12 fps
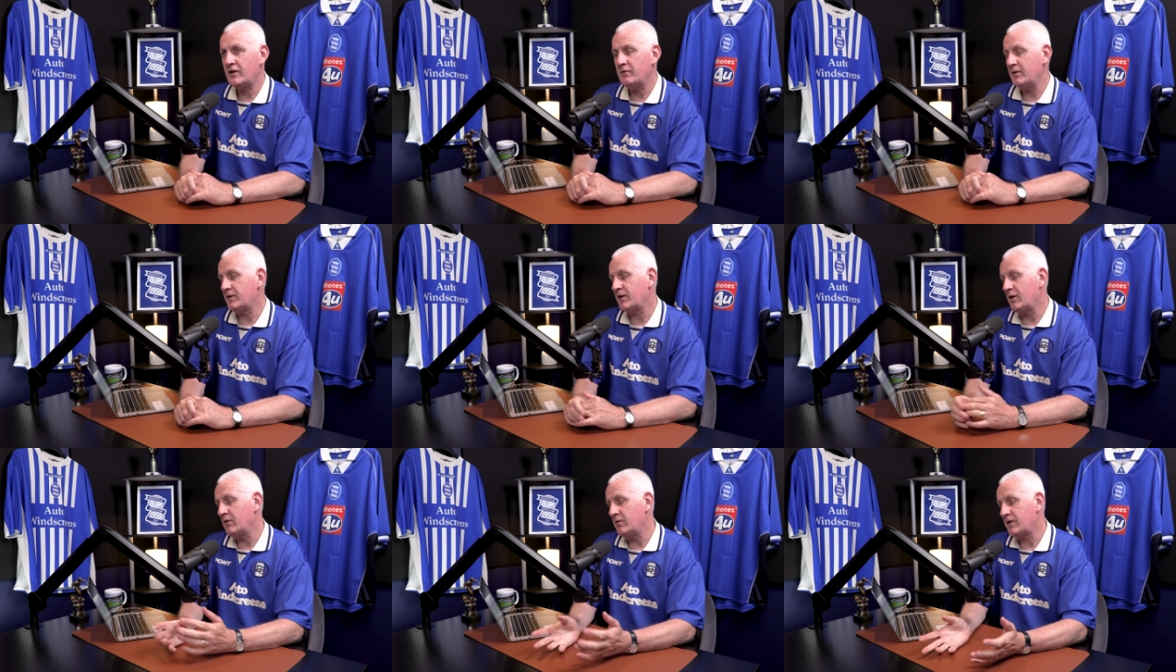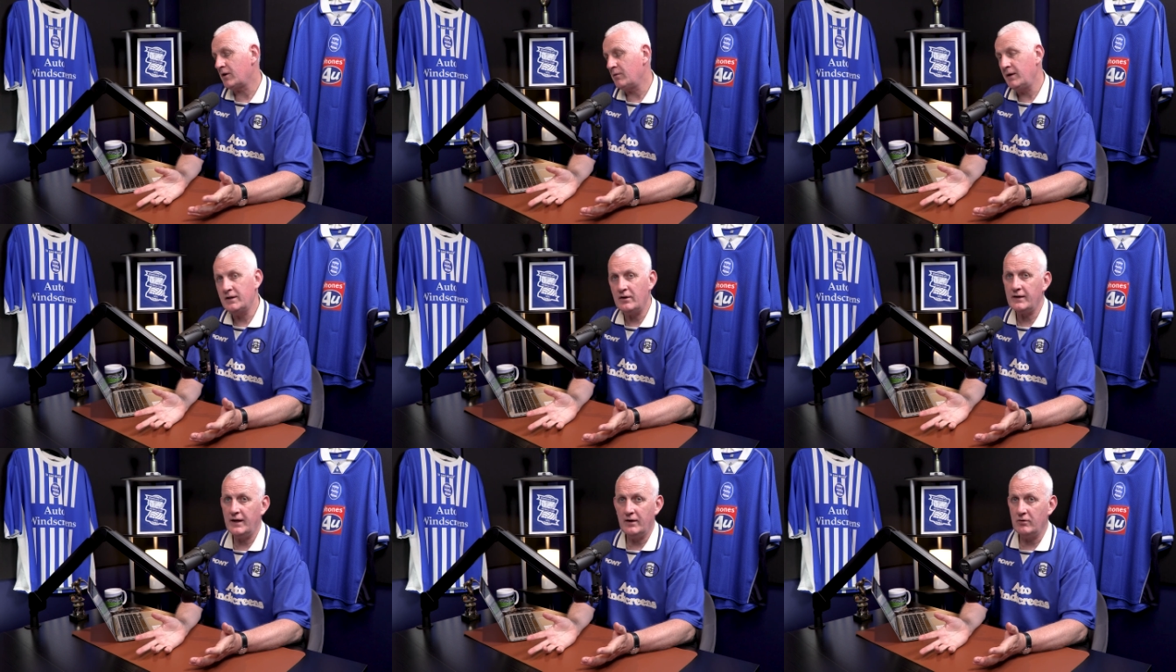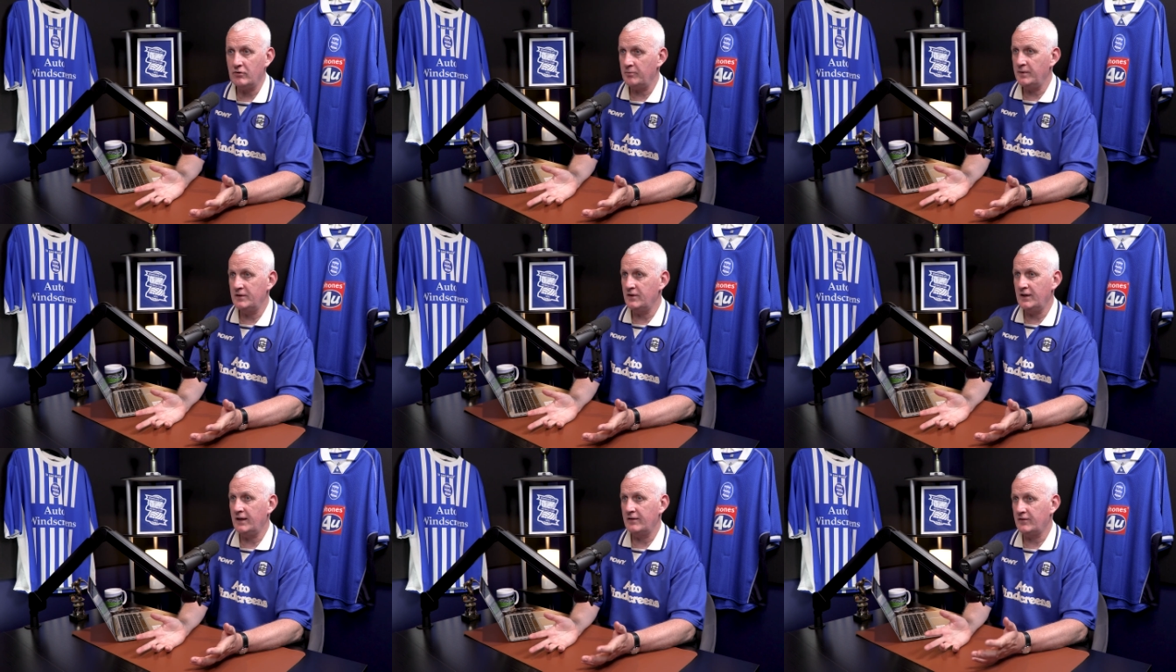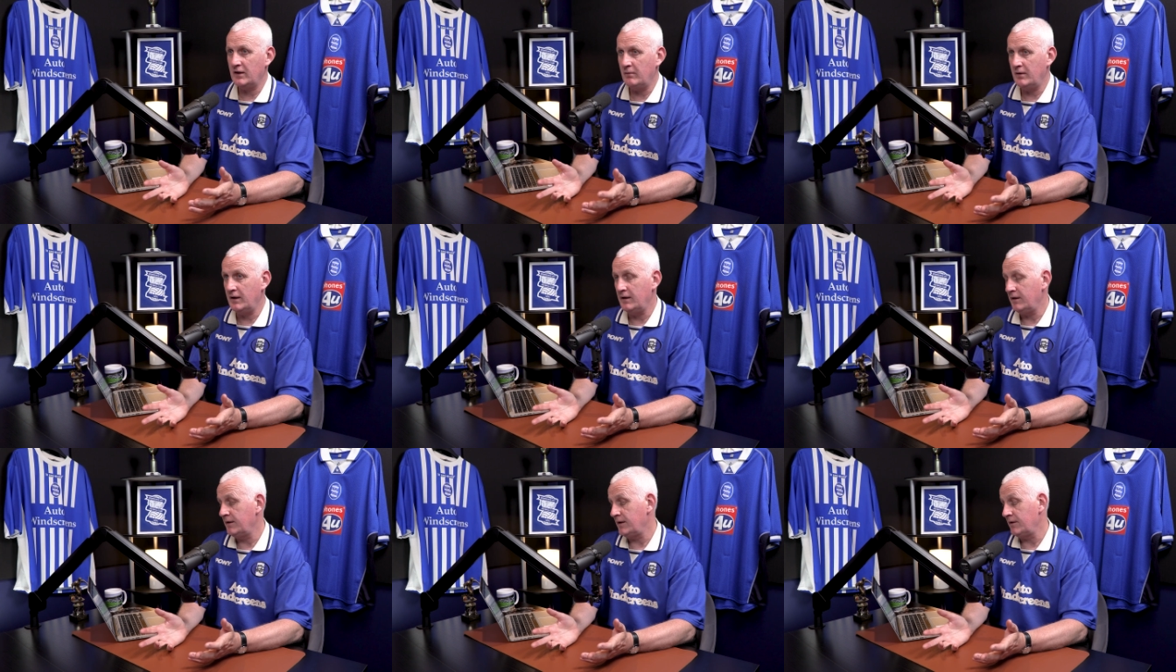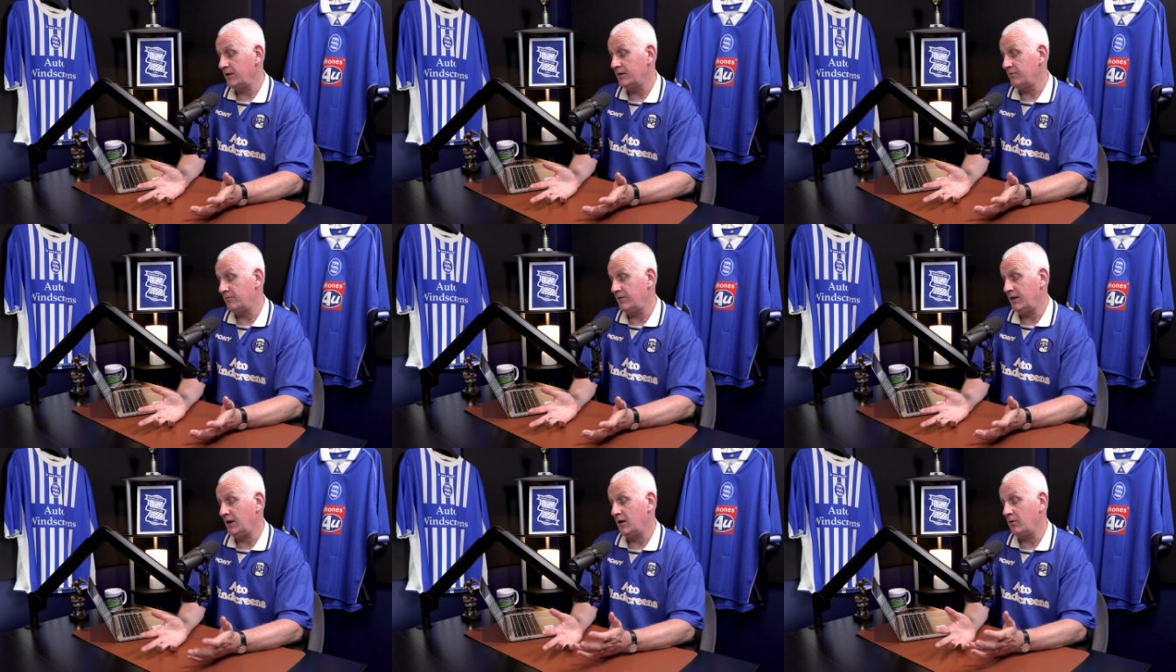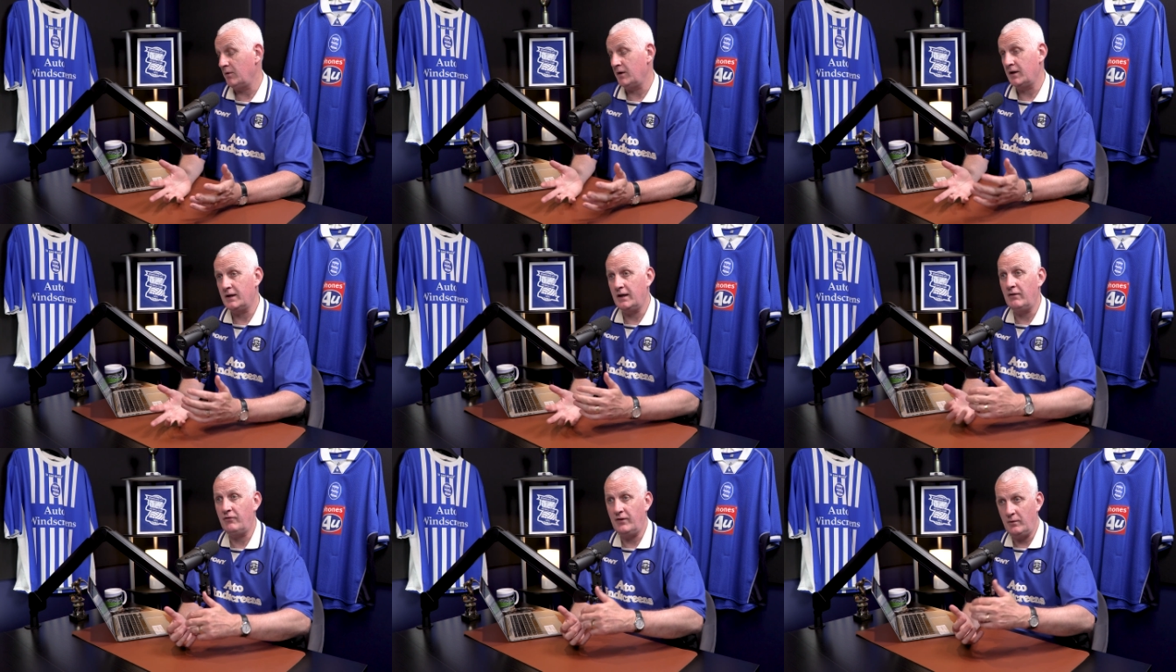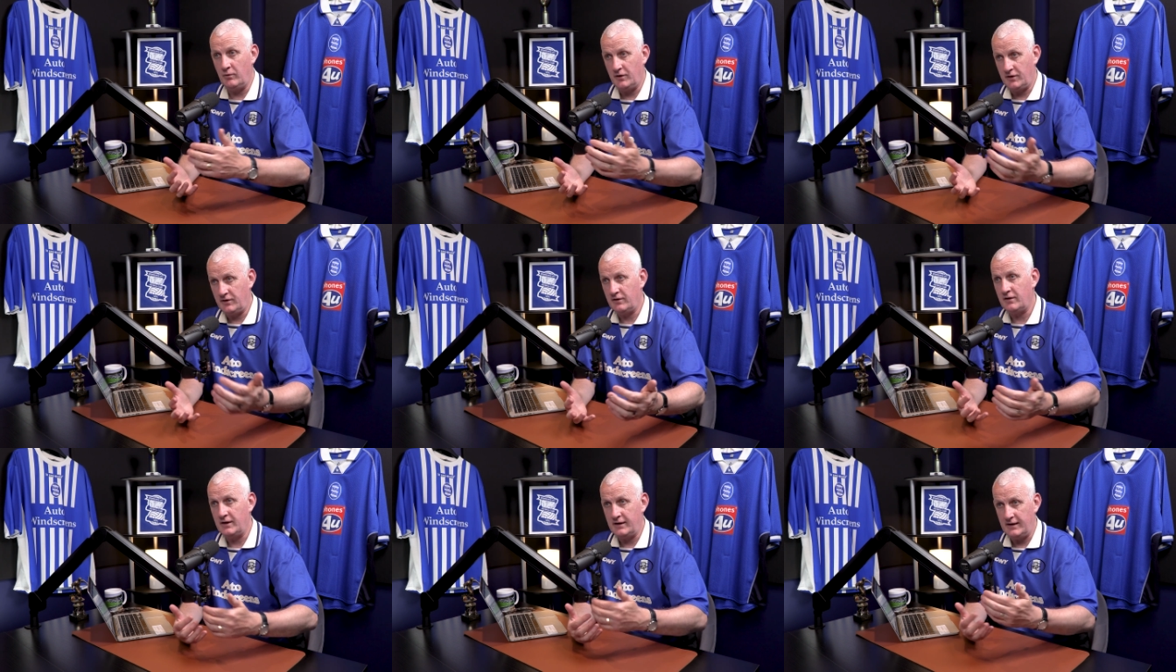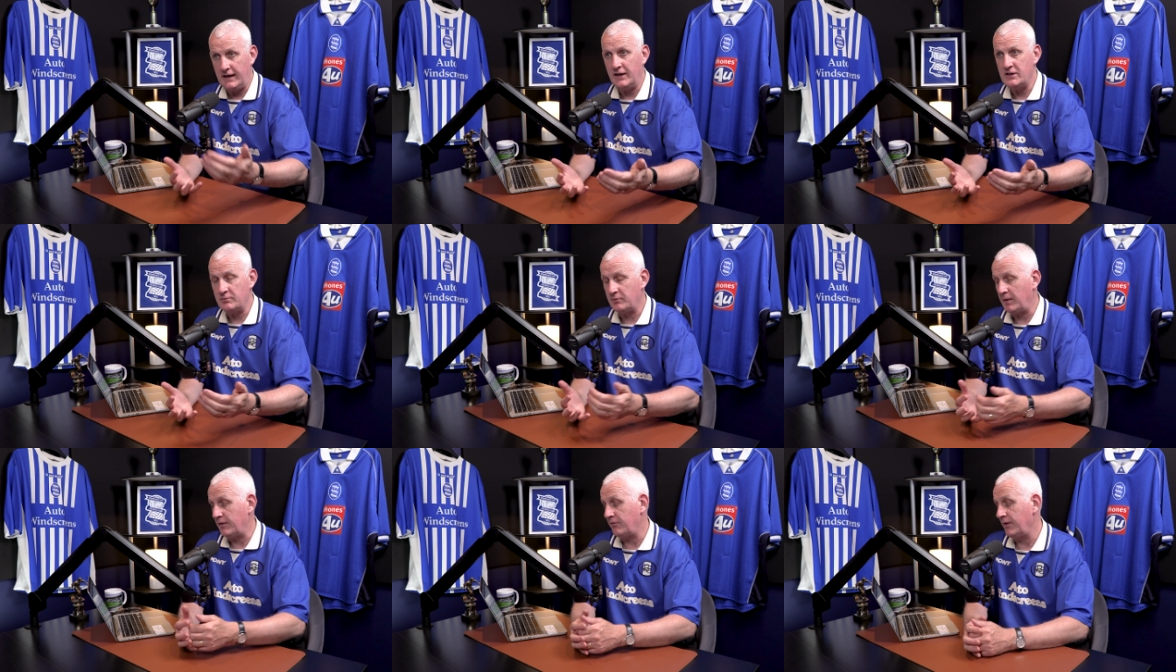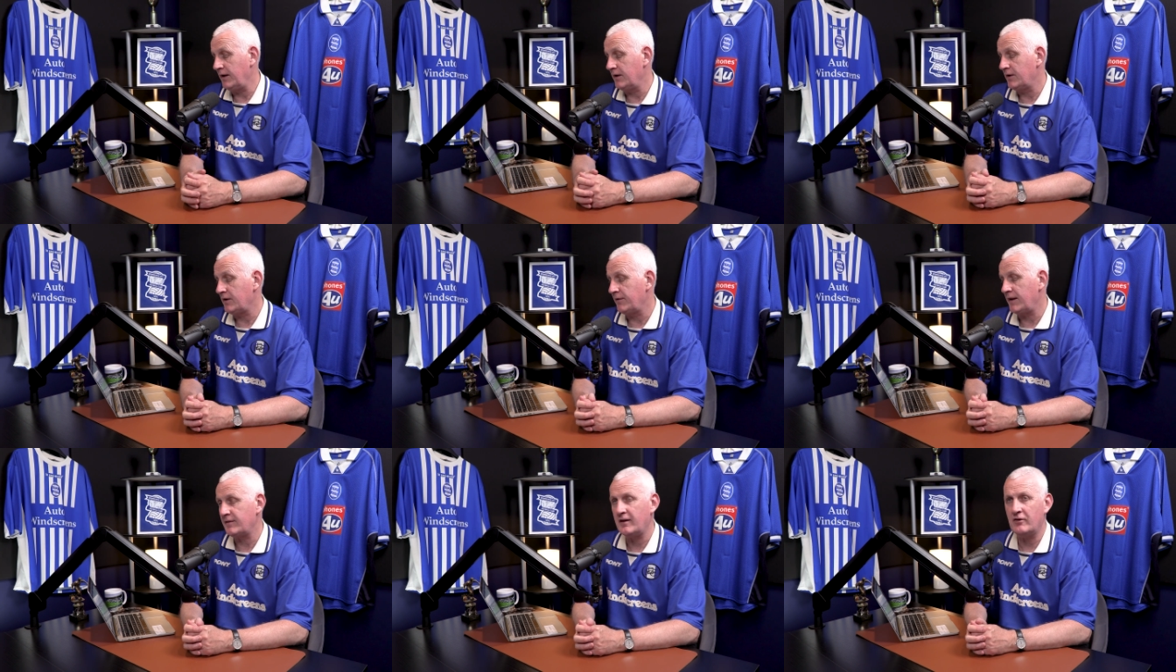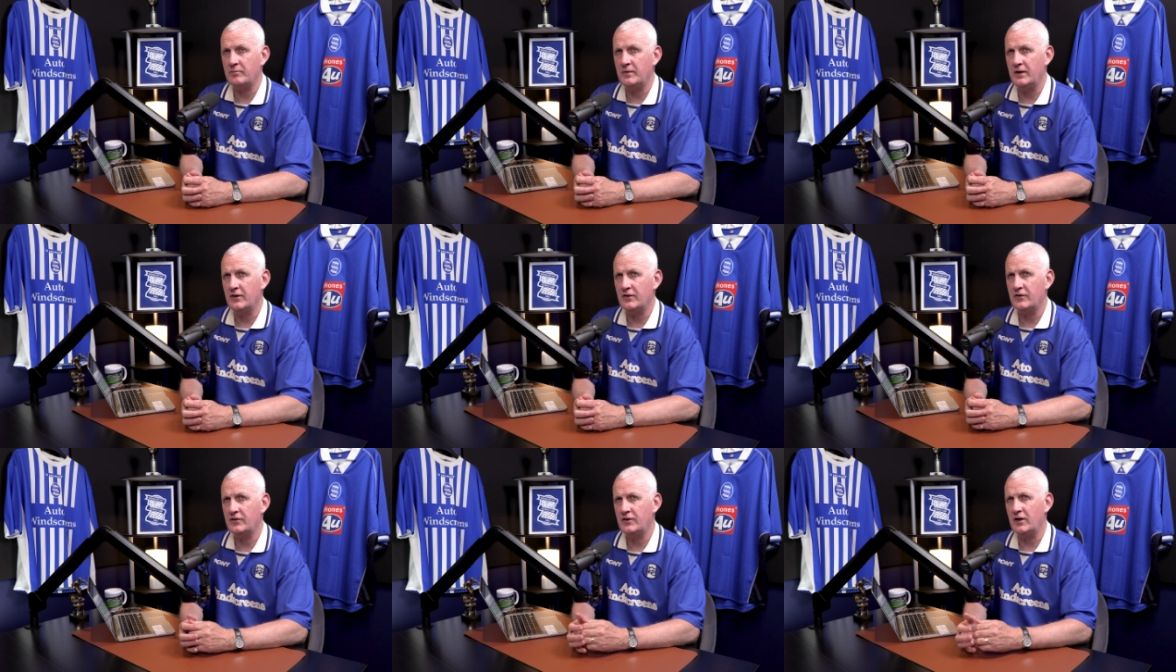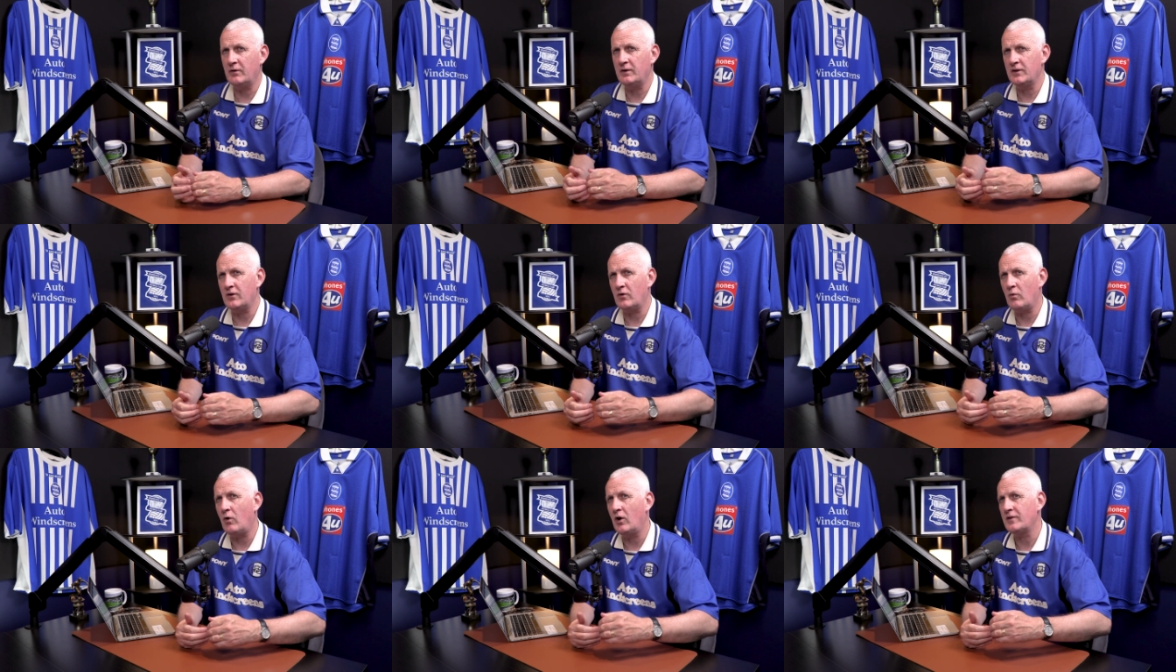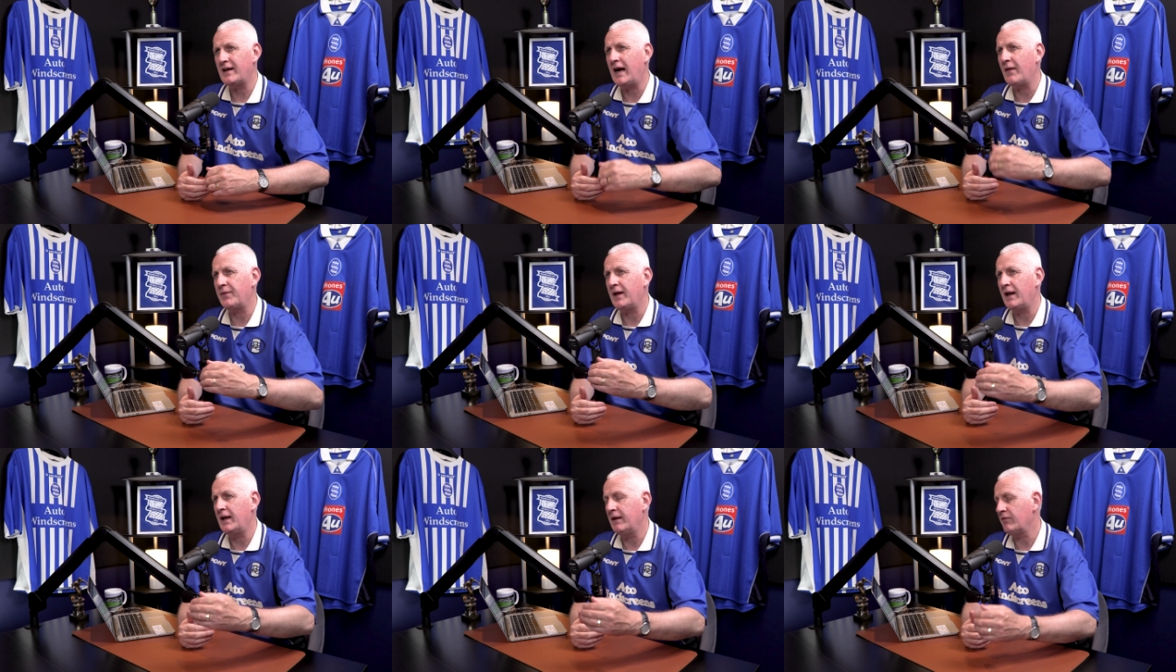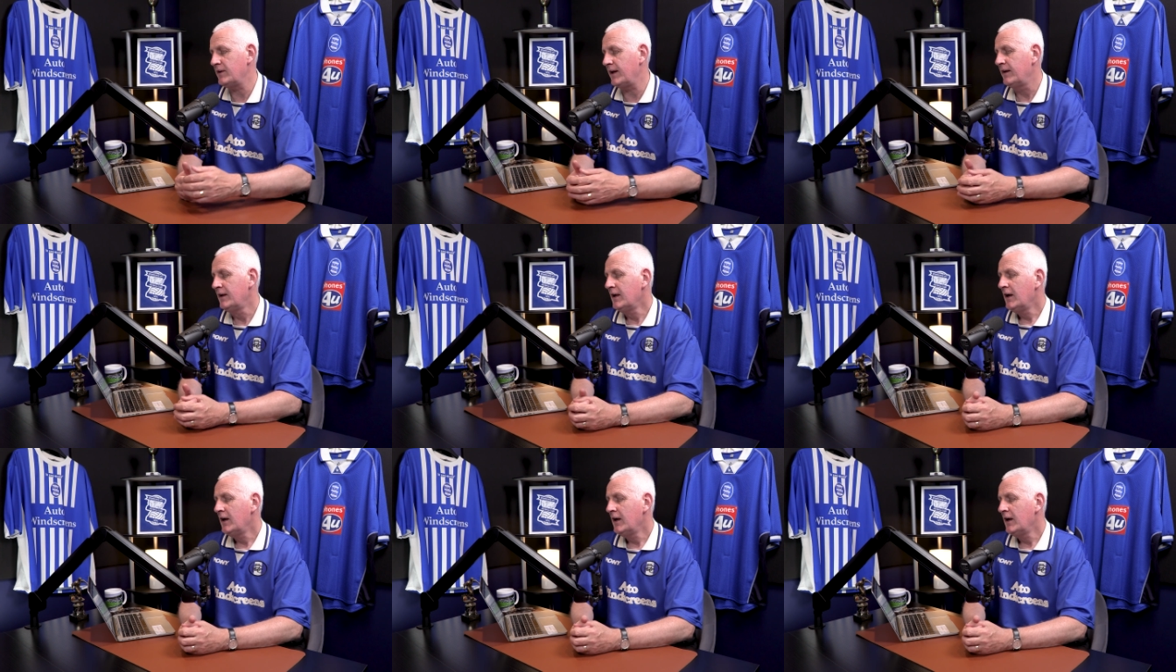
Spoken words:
So he's not getting called up into the England team if he was eligible to play for England. So that tells me that, he's not quite at that level yet.